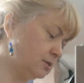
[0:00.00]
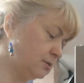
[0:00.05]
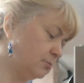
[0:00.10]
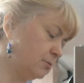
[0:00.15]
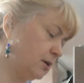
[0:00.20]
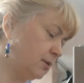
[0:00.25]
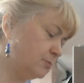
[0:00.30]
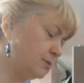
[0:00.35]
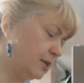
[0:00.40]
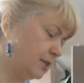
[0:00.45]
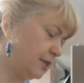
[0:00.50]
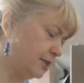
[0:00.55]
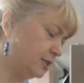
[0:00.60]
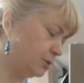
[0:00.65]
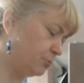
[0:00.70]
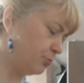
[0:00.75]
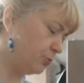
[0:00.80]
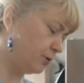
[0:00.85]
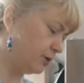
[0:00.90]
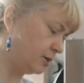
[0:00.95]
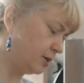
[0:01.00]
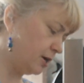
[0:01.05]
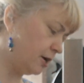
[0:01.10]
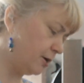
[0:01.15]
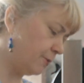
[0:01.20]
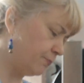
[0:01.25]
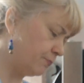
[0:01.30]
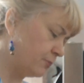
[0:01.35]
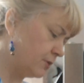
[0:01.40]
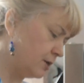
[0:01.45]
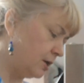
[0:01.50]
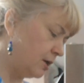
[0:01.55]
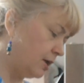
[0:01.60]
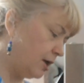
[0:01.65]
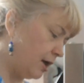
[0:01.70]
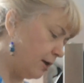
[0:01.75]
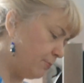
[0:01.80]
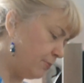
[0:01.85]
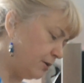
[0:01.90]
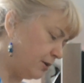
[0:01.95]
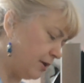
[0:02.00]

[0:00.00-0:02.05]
Sometimes I like to put a